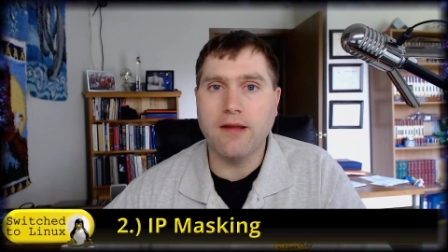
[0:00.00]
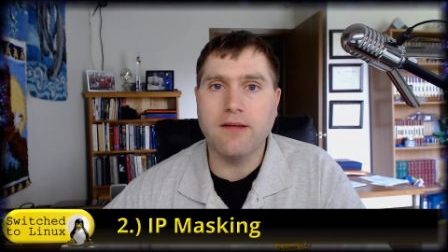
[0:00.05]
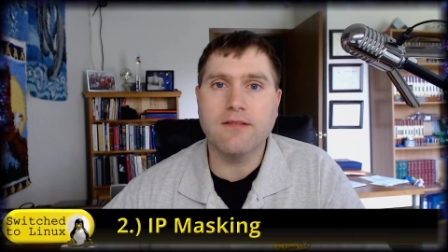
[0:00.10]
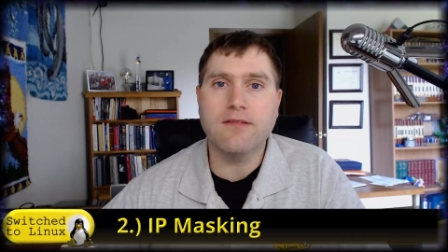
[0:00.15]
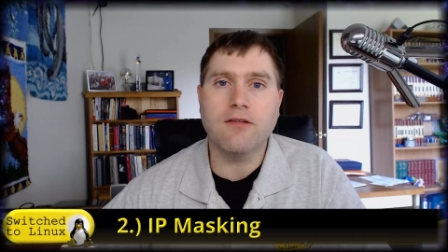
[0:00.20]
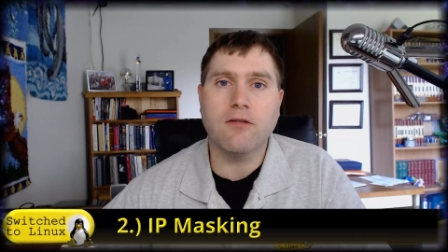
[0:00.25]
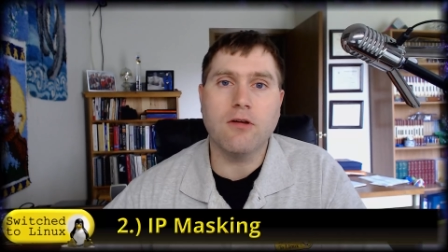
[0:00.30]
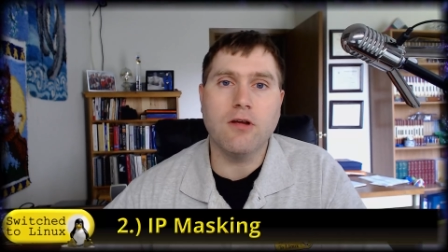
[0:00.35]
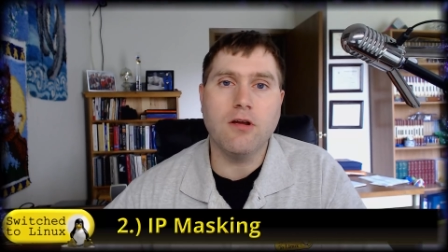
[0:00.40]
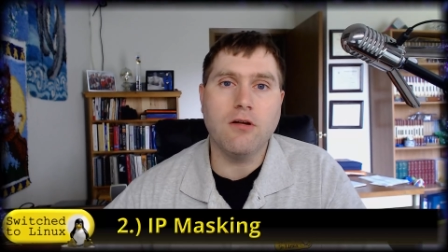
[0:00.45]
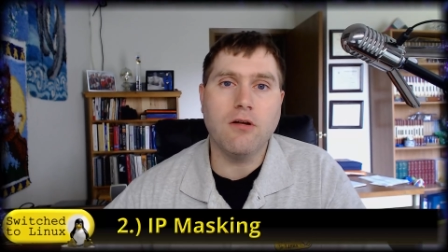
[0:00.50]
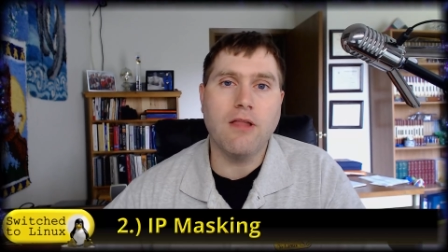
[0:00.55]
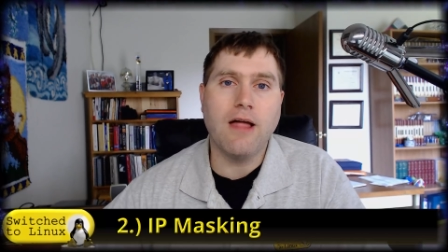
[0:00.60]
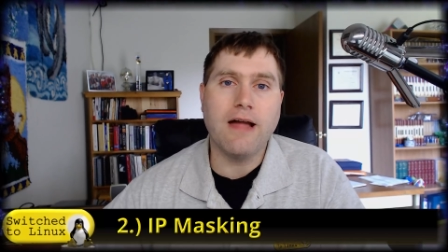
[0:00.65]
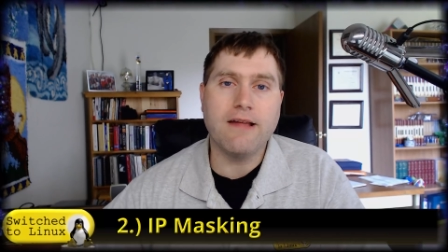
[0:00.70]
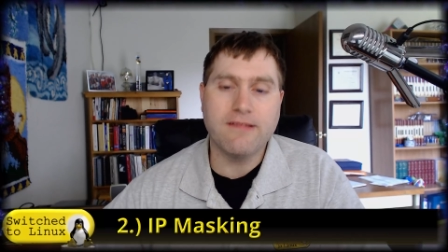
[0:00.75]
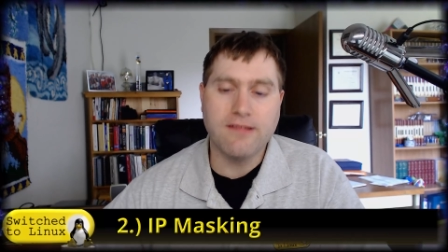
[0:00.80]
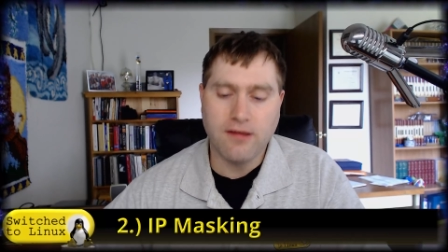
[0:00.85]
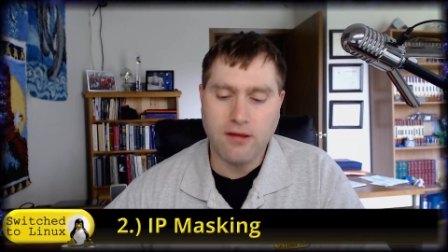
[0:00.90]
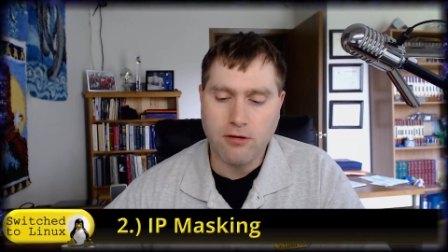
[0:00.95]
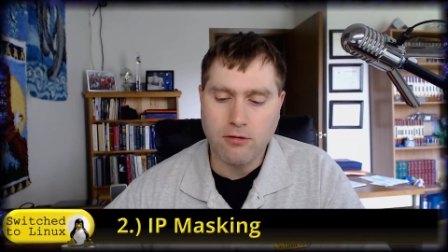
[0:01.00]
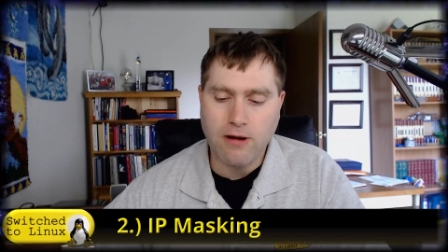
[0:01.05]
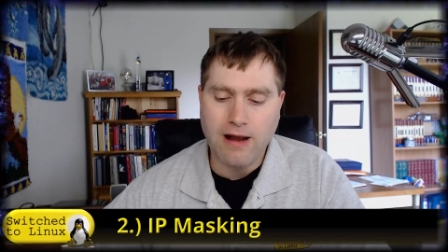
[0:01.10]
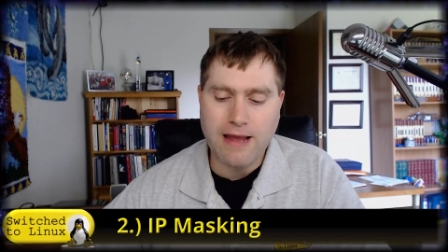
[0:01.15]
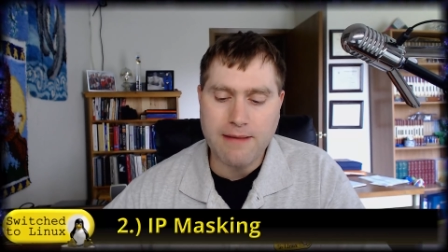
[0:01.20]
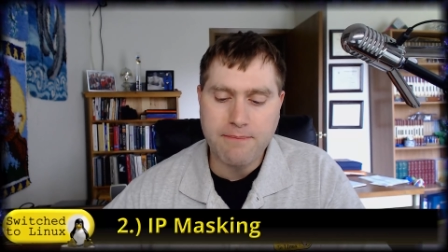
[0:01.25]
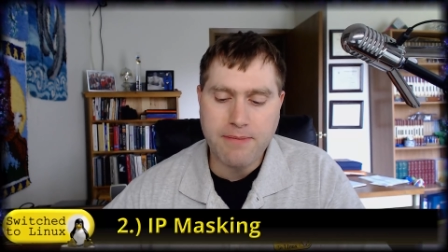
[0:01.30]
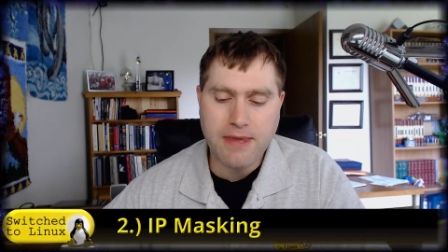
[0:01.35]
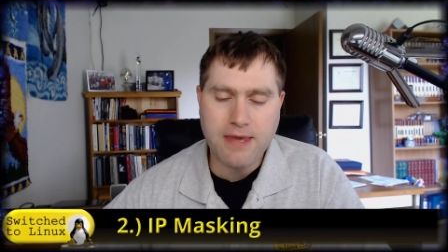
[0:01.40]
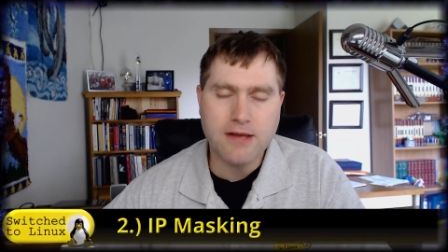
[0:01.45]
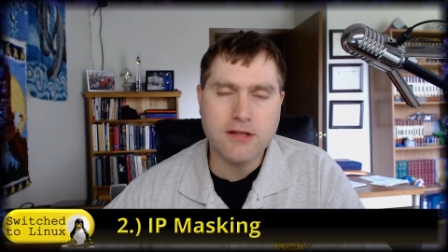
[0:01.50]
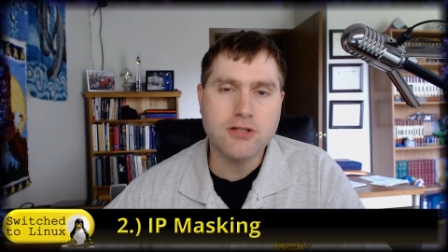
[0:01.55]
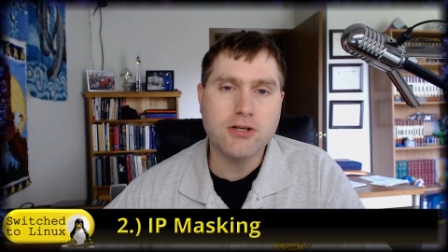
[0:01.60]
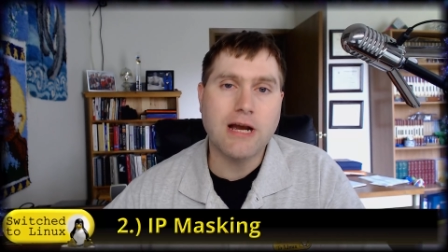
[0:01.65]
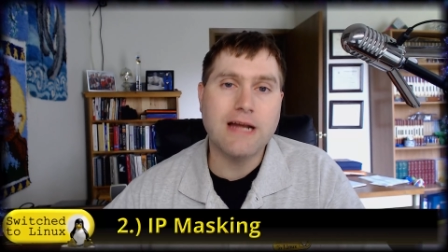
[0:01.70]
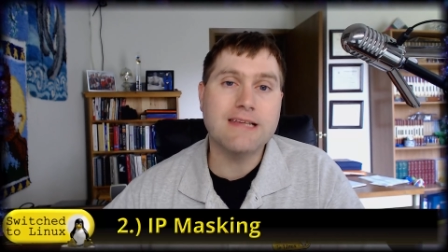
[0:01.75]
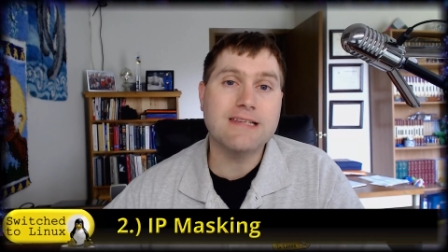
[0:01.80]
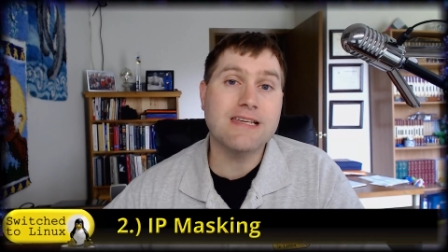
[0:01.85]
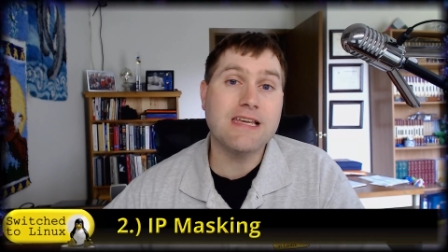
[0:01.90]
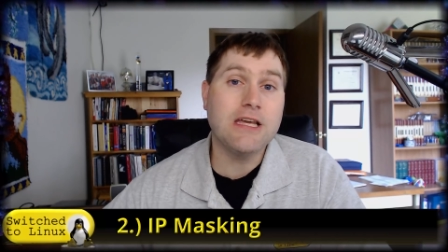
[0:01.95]
things that are utilizing your IP
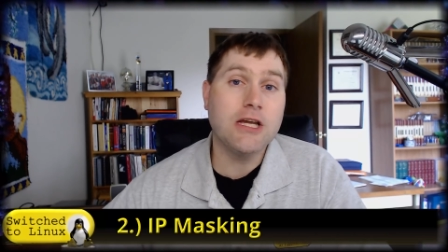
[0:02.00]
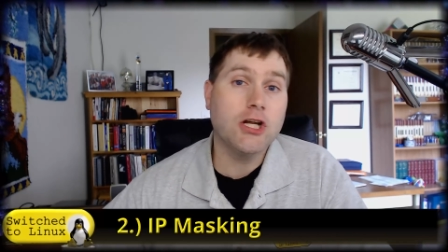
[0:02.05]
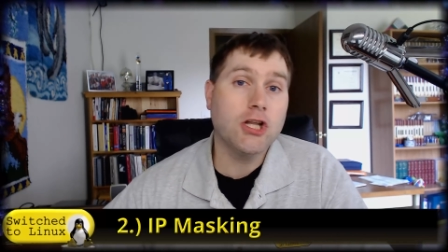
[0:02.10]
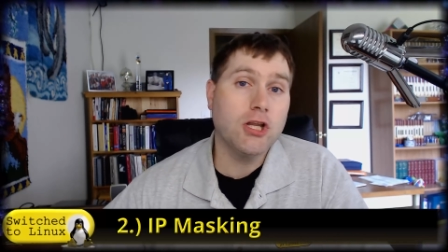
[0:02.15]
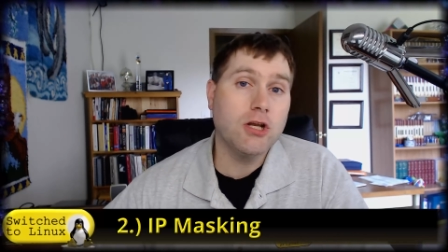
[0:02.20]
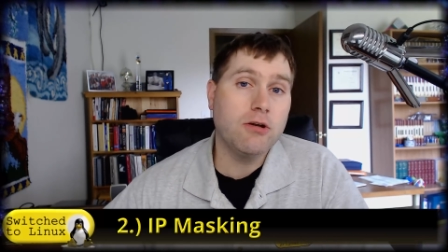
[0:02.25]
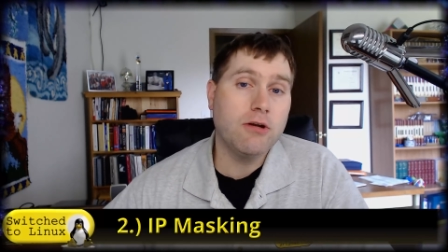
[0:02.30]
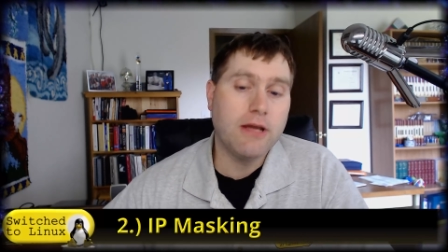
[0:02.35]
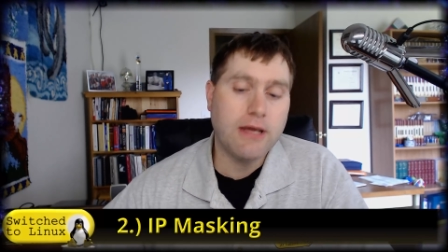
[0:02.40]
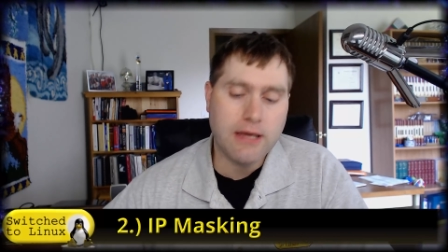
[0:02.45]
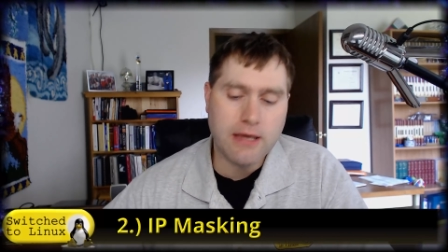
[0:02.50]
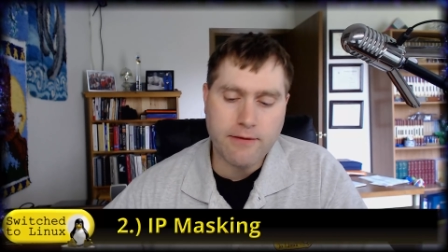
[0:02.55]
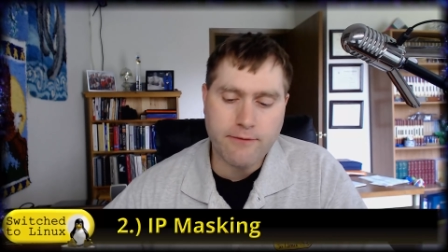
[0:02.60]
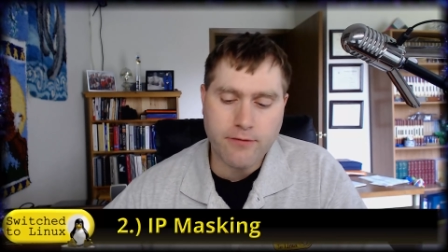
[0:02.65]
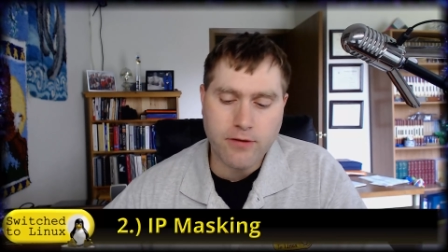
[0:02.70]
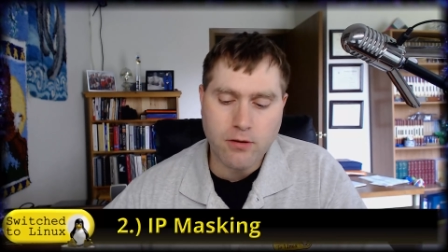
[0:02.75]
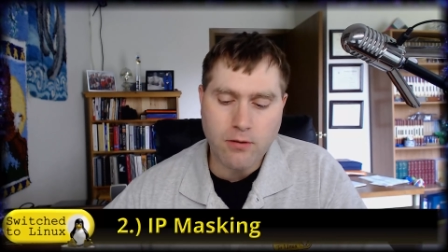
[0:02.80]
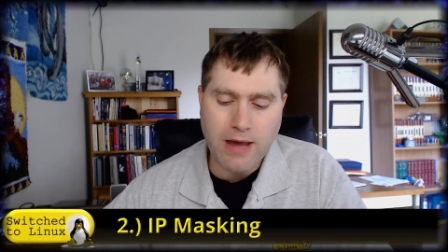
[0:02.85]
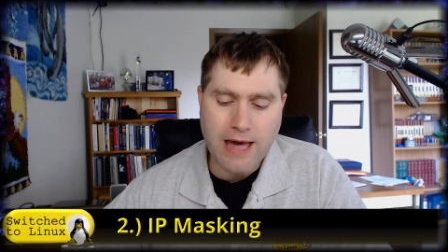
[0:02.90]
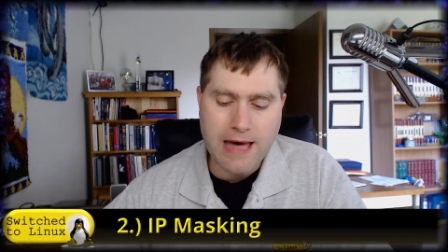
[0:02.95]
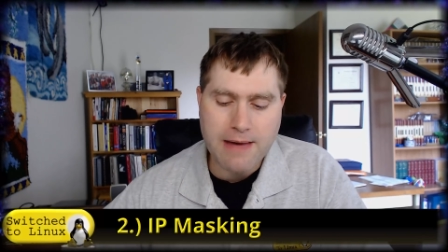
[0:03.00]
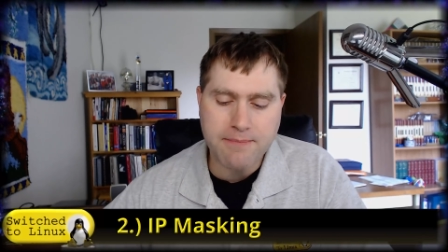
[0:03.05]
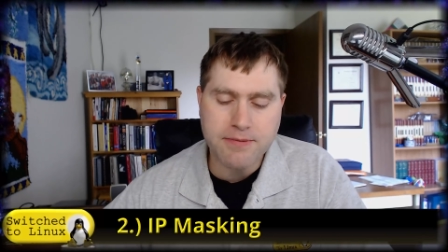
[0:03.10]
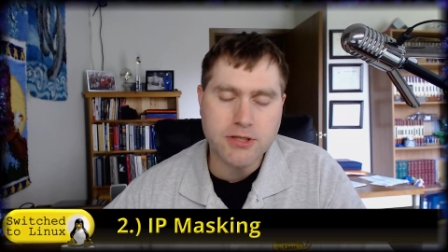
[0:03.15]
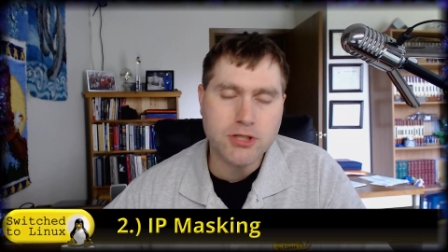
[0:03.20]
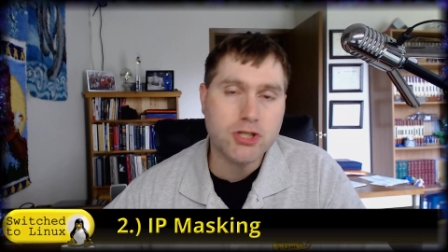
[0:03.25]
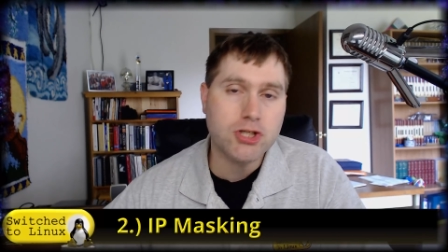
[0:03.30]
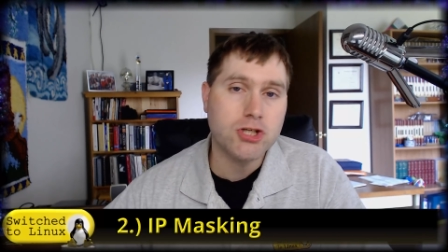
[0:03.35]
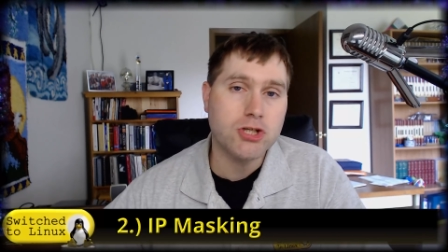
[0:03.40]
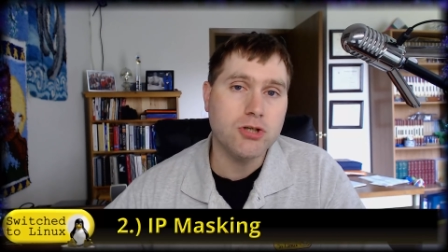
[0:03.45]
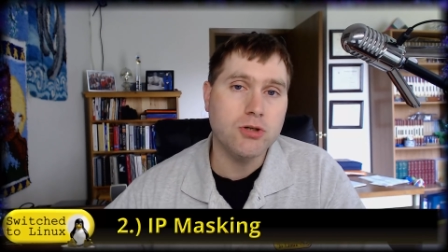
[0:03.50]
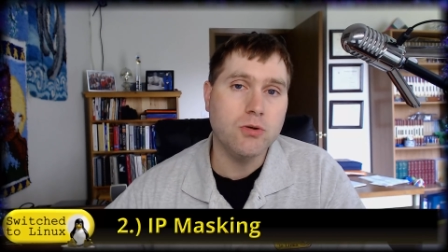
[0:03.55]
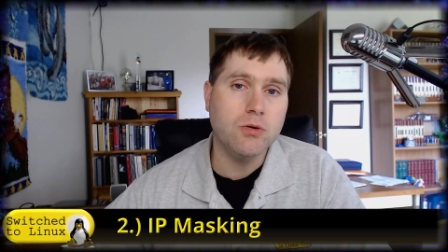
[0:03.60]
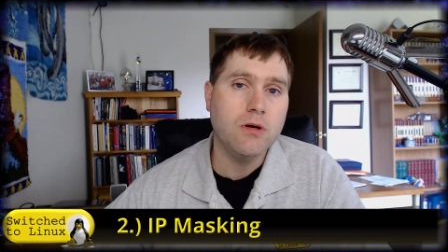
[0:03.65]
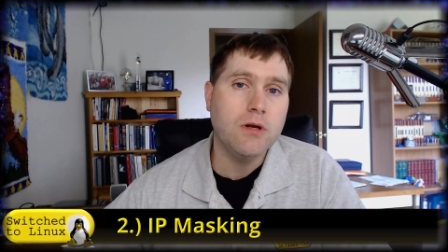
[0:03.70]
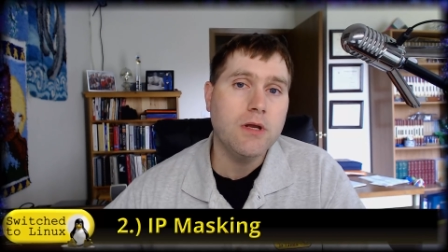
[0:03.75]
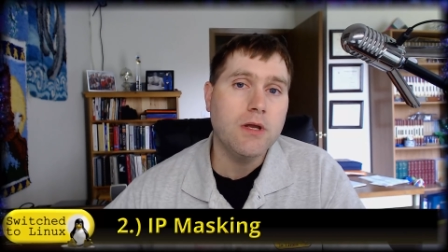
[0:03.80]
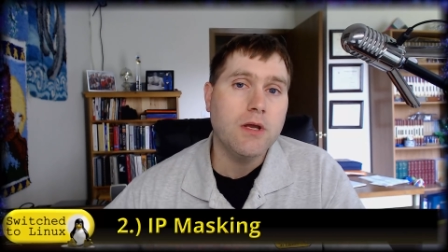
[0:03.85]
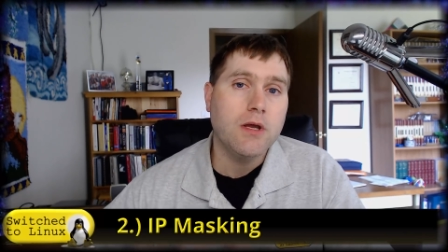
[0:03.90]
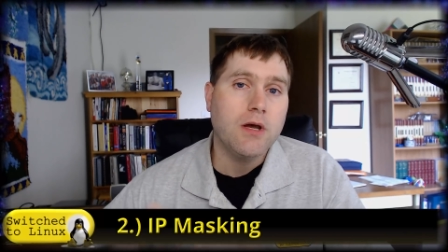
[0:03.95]
address, including if you happen to